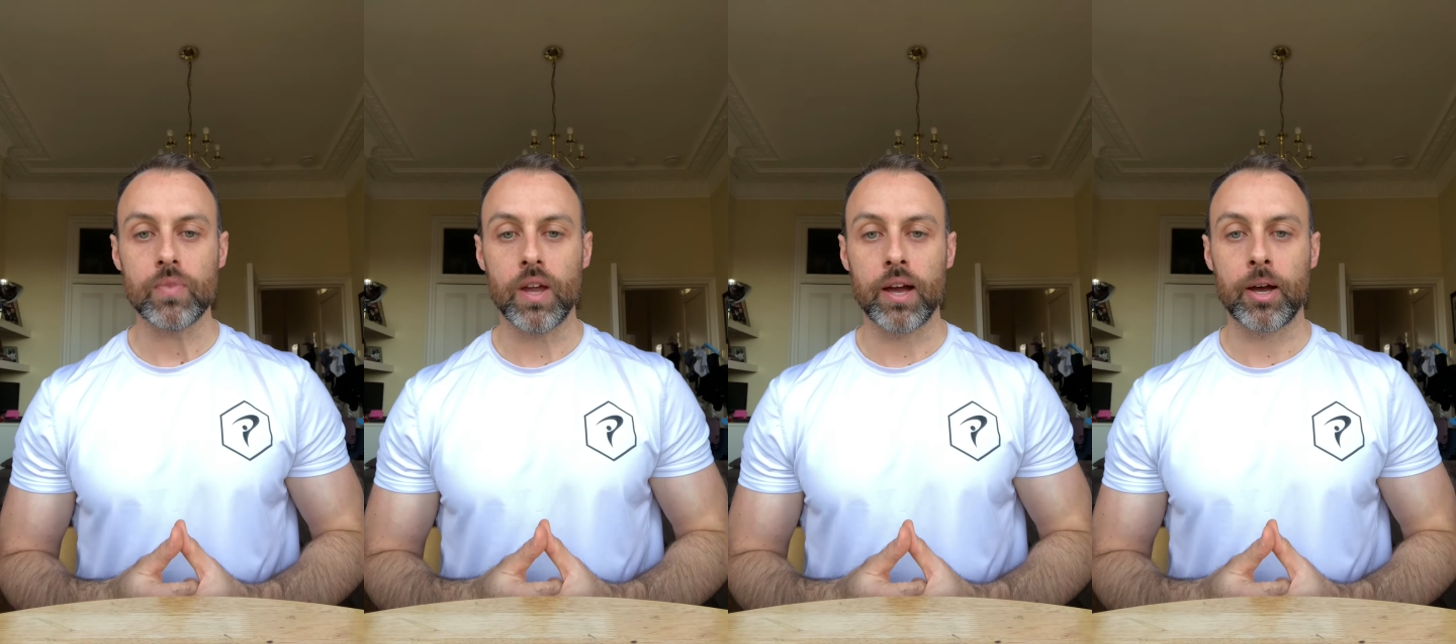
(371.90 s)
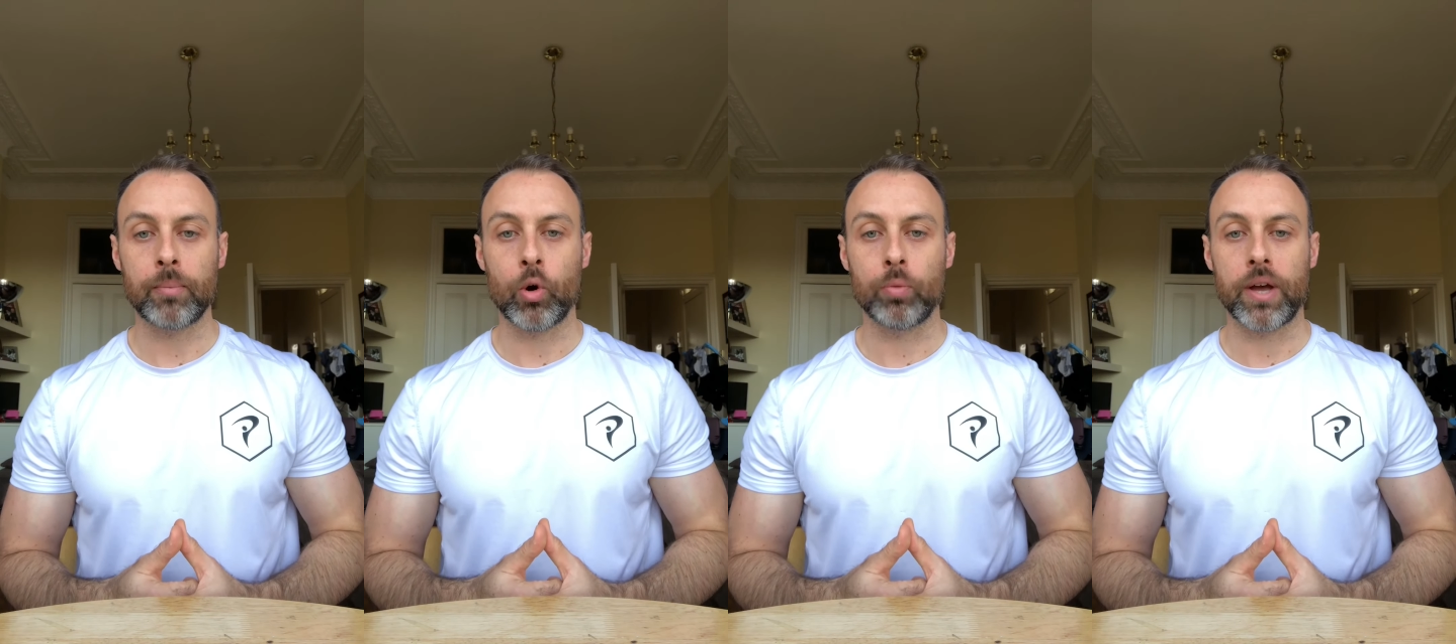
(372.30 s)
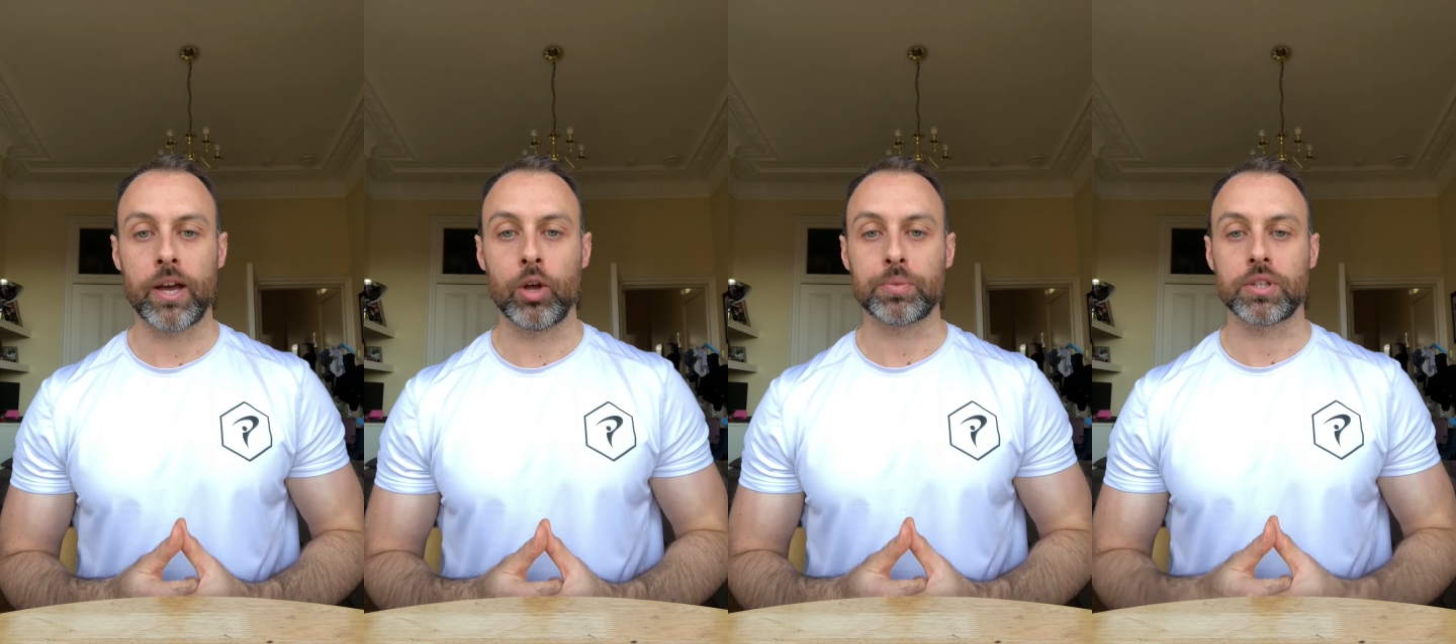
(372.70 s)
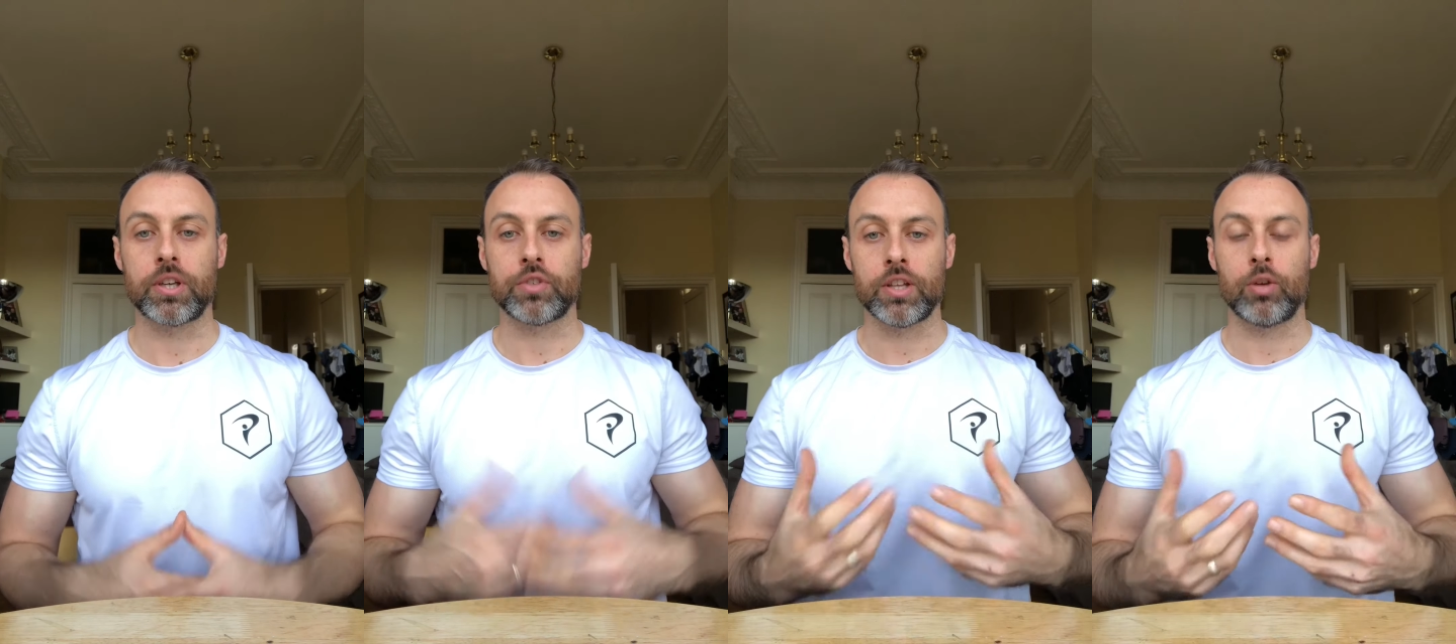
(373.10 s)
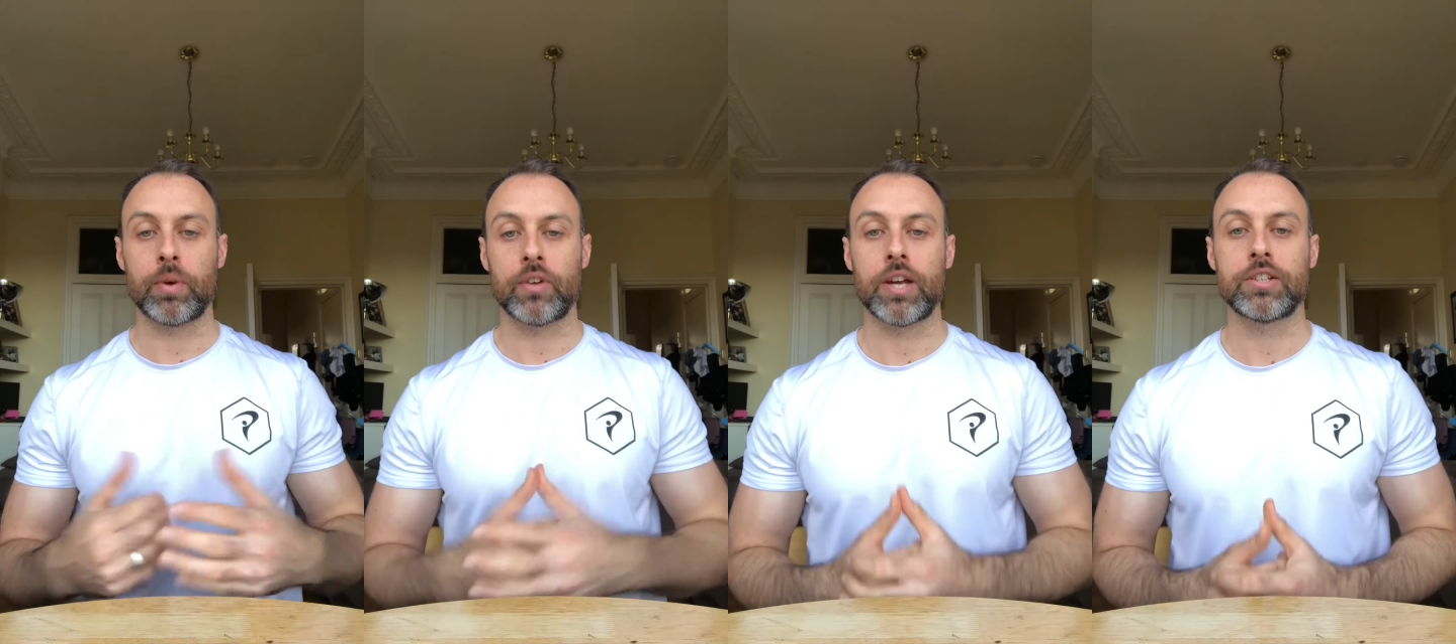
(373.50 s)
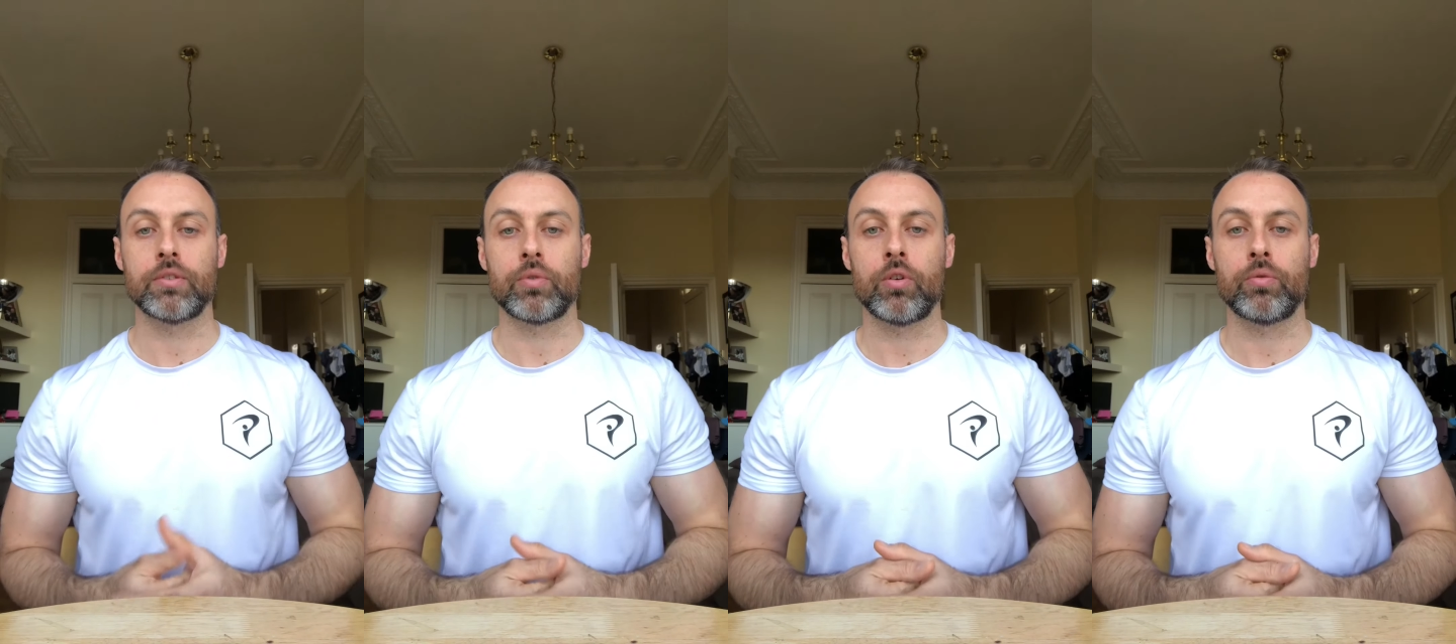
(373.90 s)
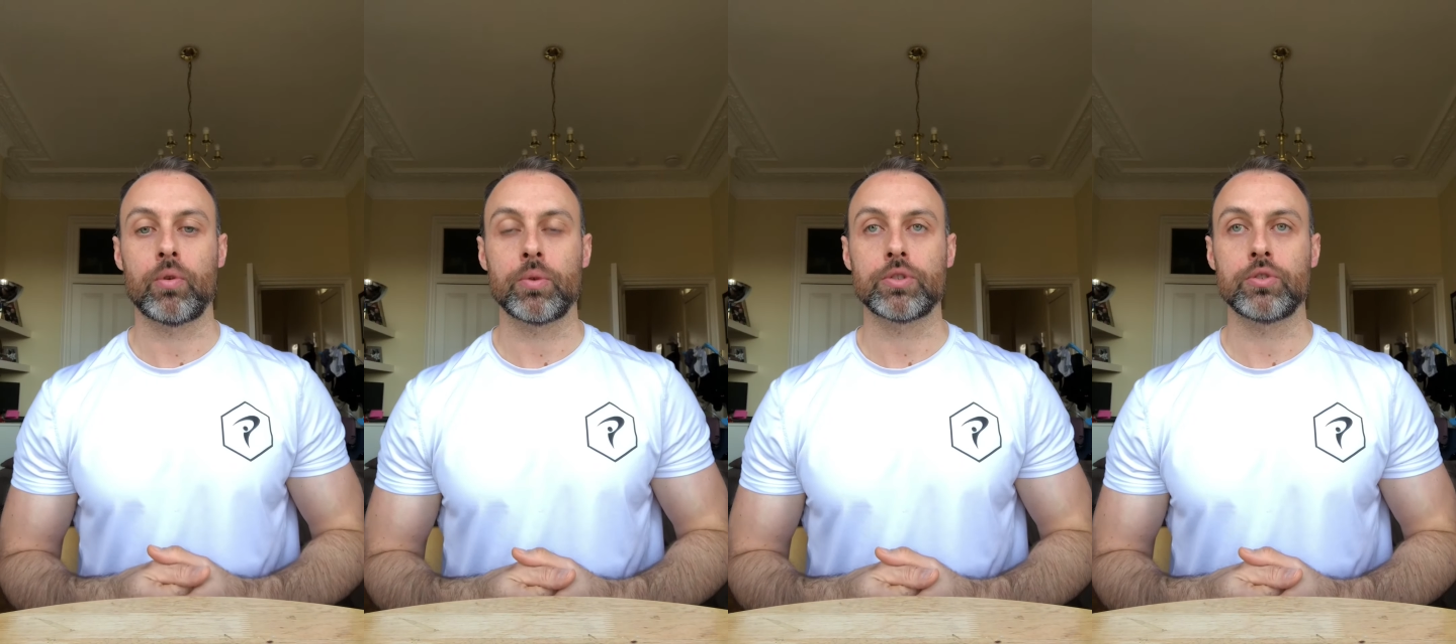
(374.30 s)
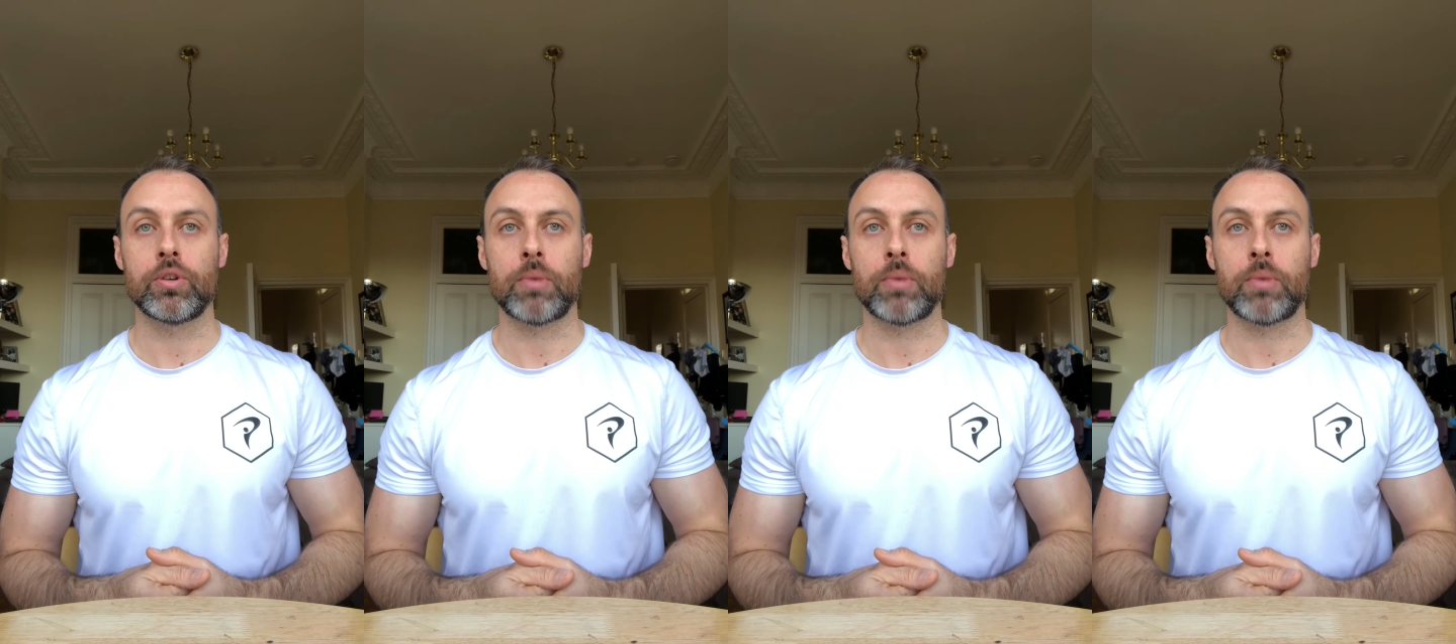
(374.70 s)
I hope that helps and gives you a little bit of an idea of what we do,